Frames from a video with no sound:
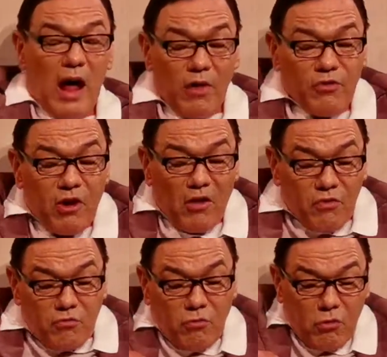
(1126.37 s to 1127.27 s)
and
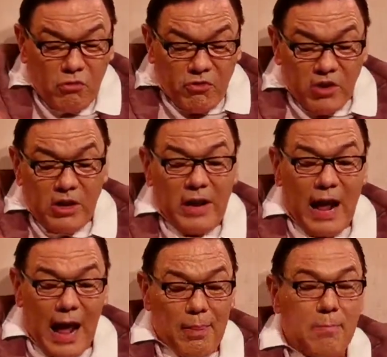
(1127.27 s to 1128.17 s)
starts rooting in
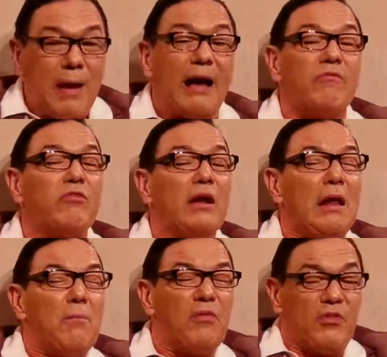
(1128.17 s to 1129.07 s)
her handbag for a
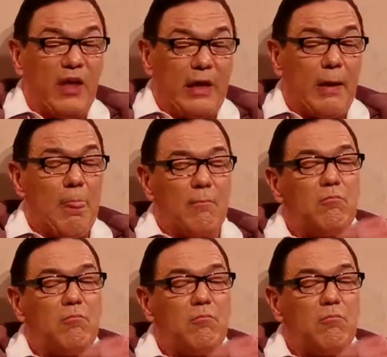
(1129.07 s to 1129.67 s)
lipstick.